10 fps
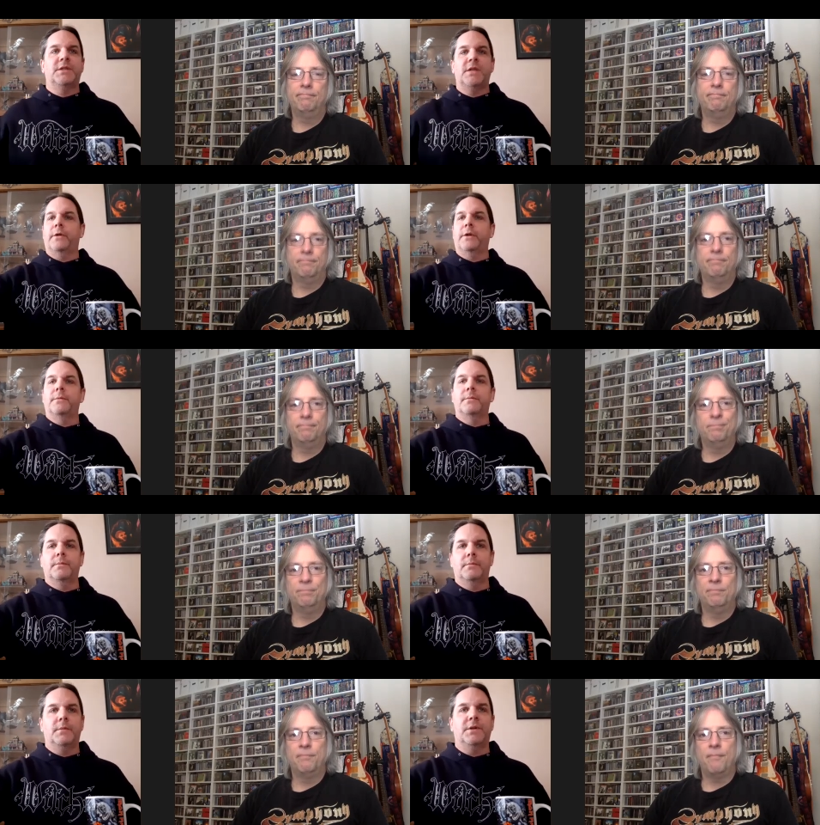Speaker 1: It's solid.
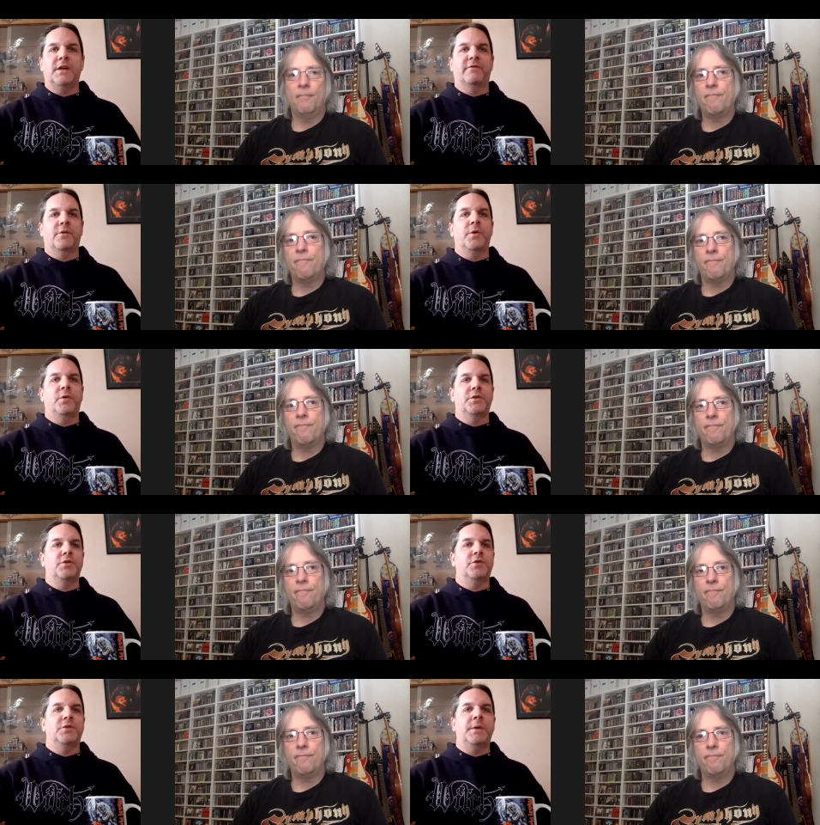Aside from those
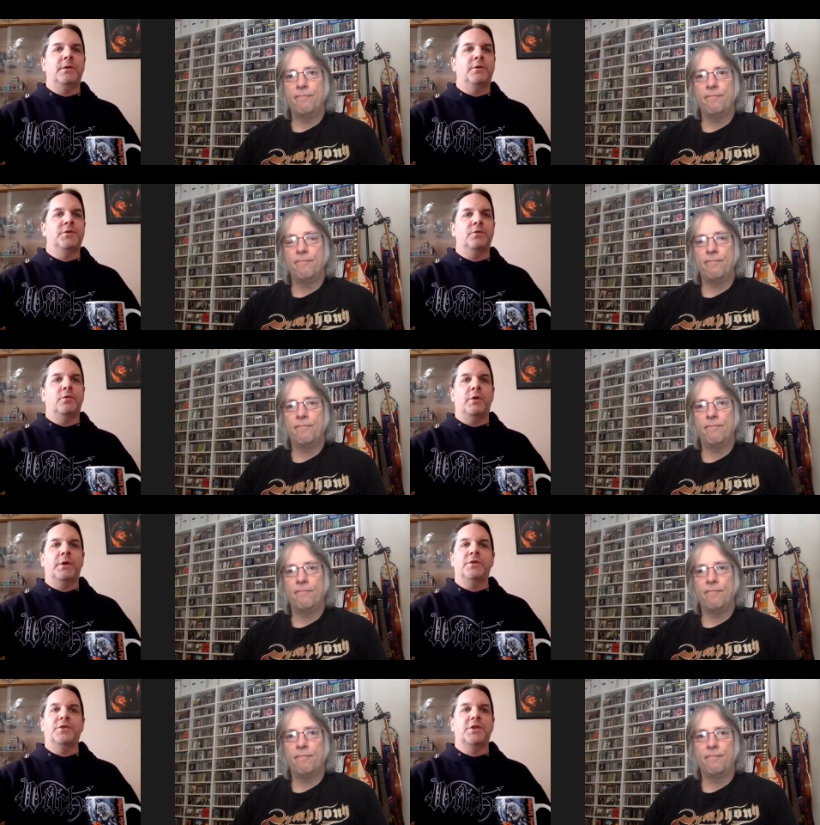two just being a little too
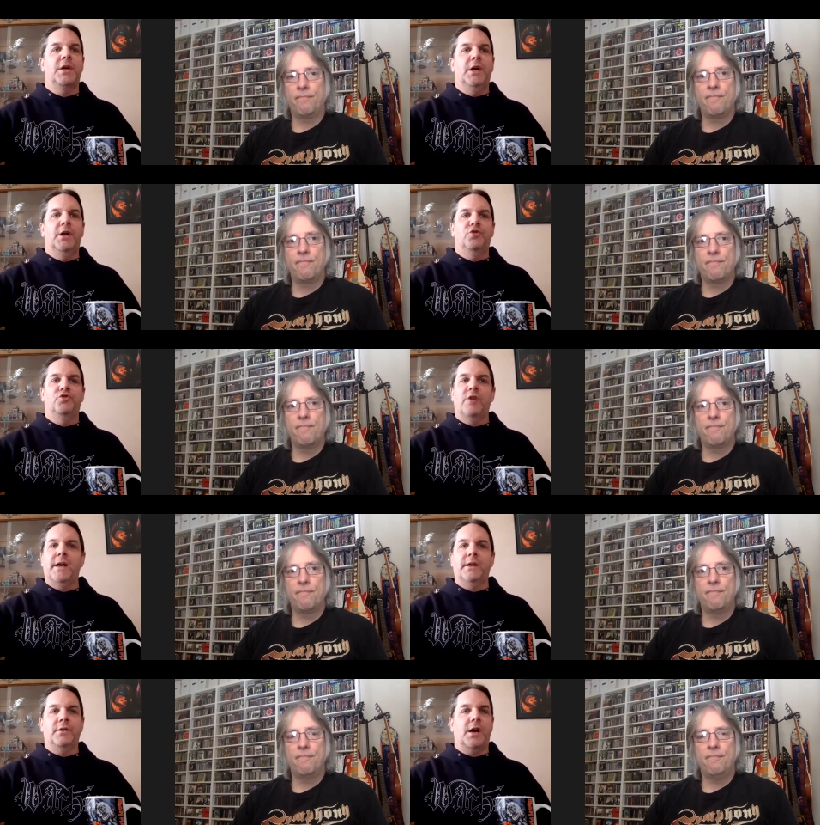long and just
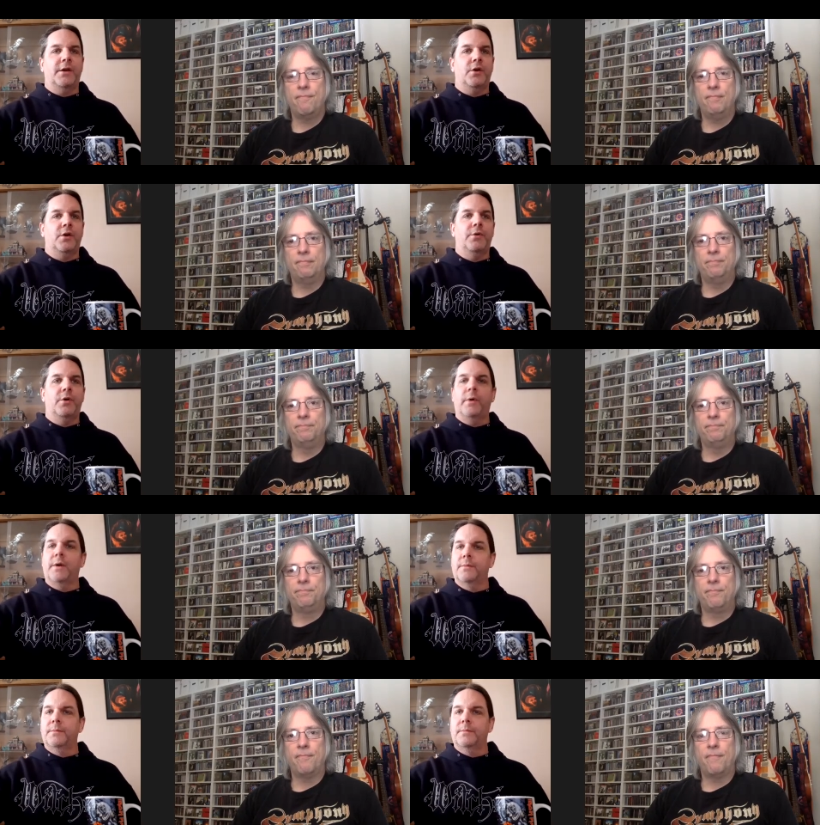dragging and kind of going
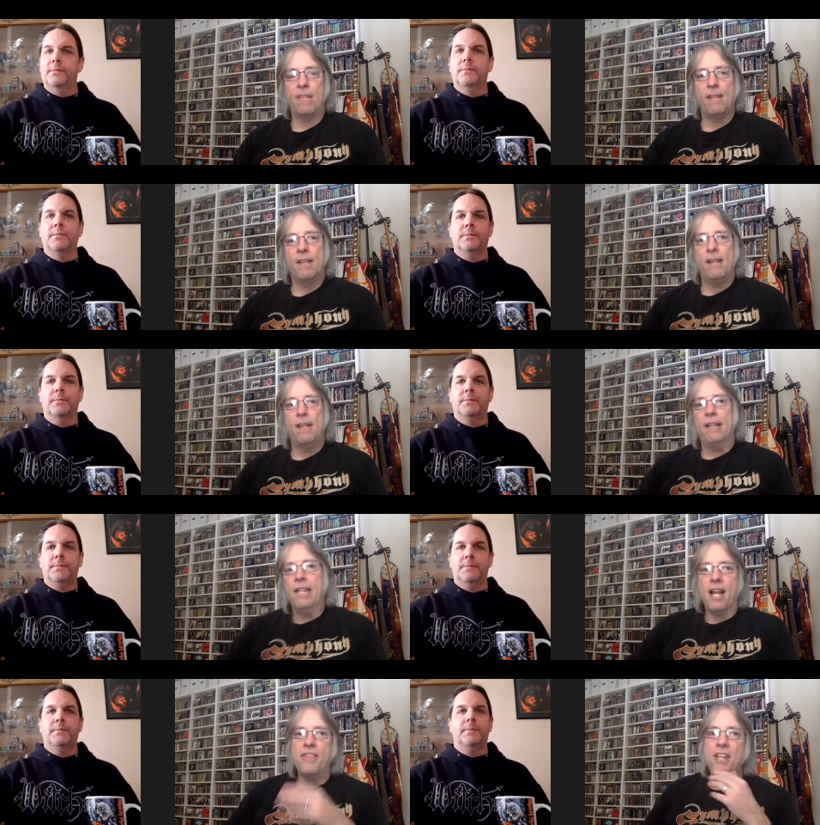nowhere.
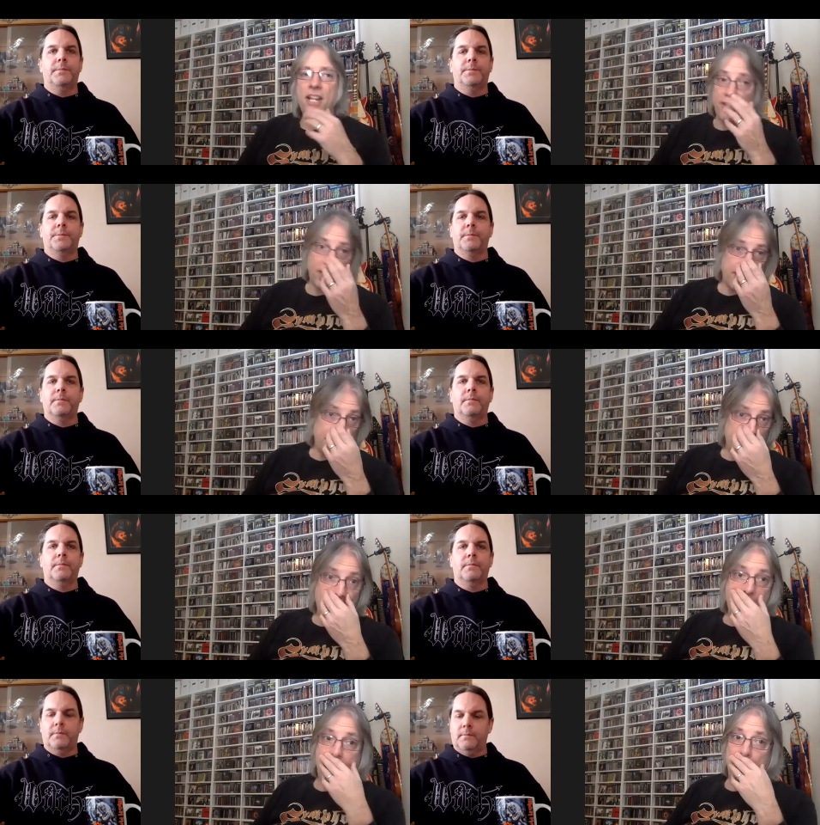Yeah,
Speaker 2: I think at the at the
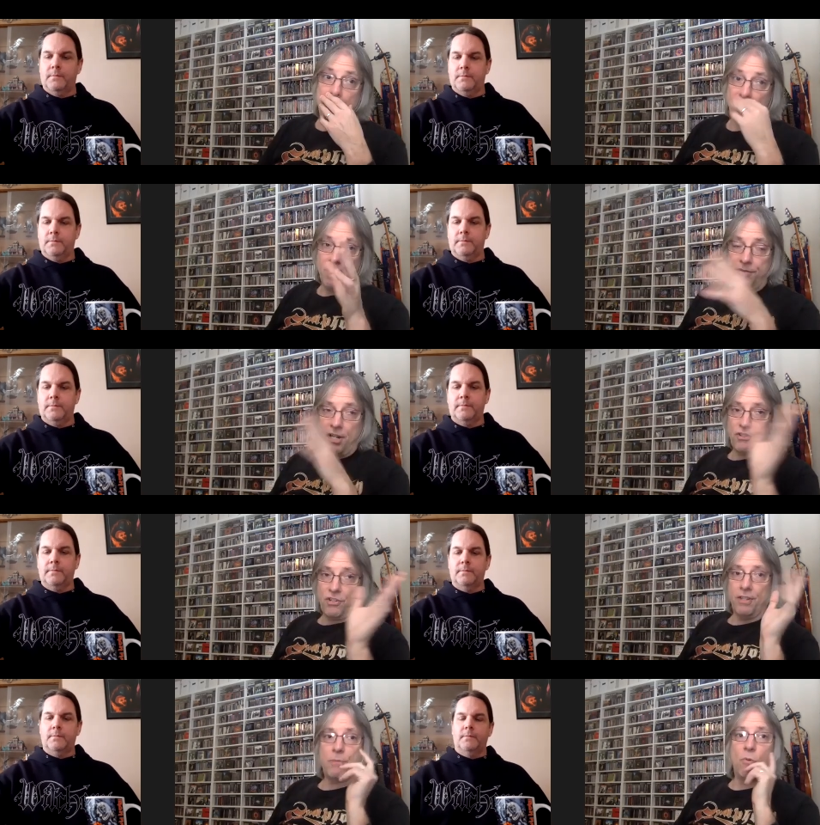time, and I'll
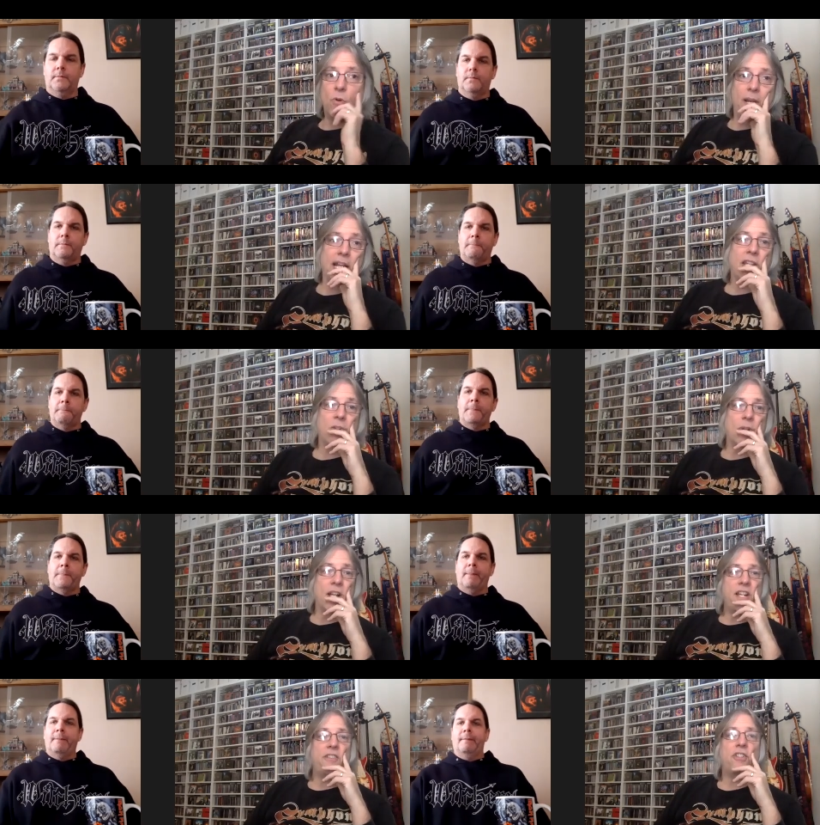touch on this more when I get to
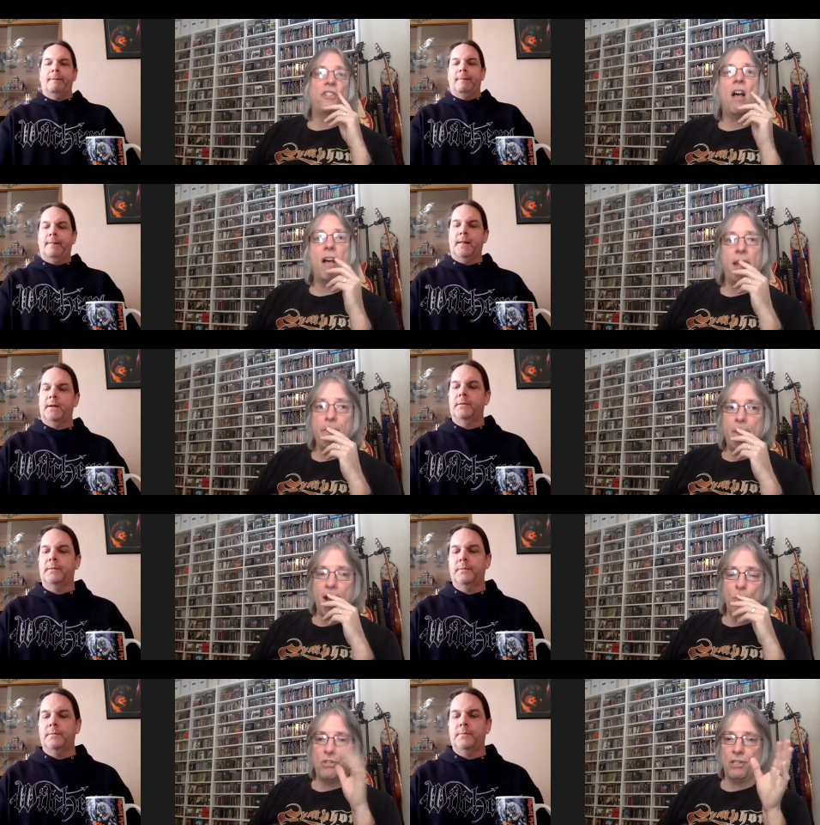it. I think at the
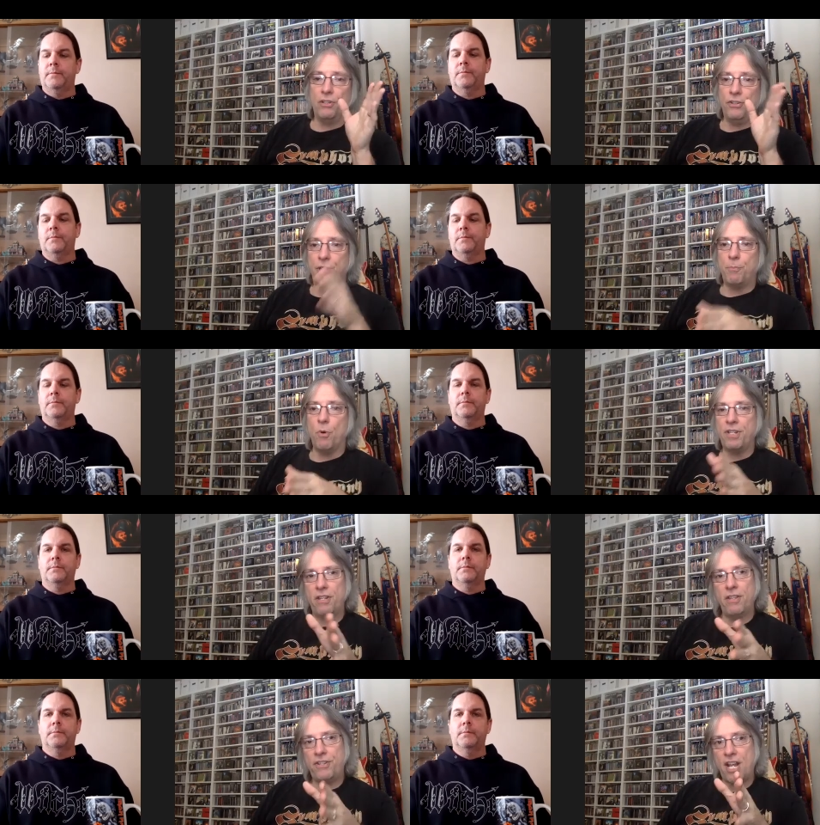time I was a little
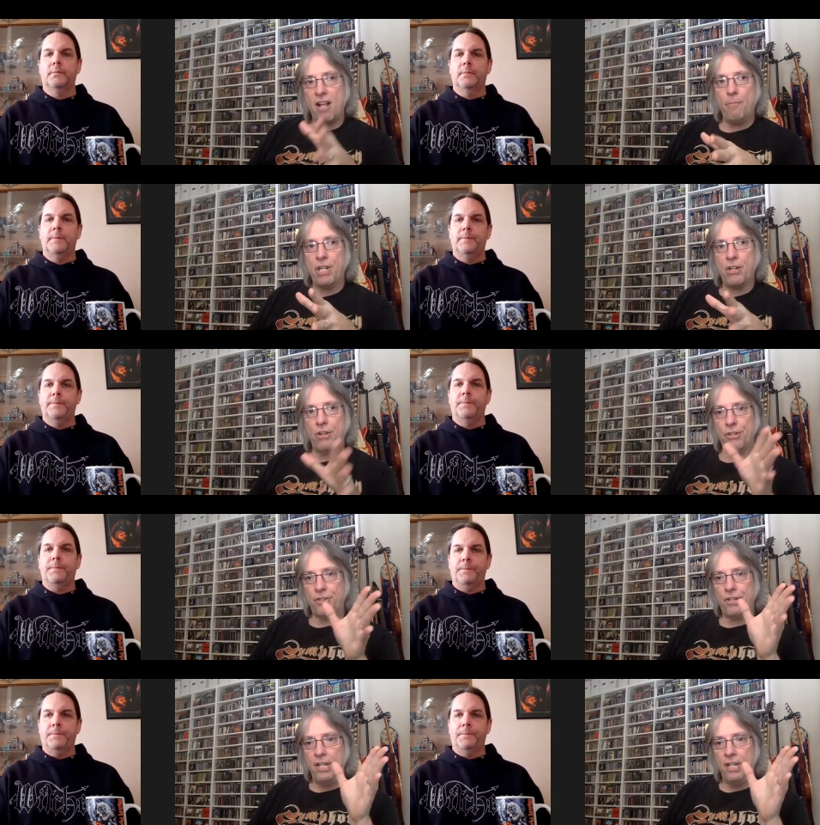disappointed in this album because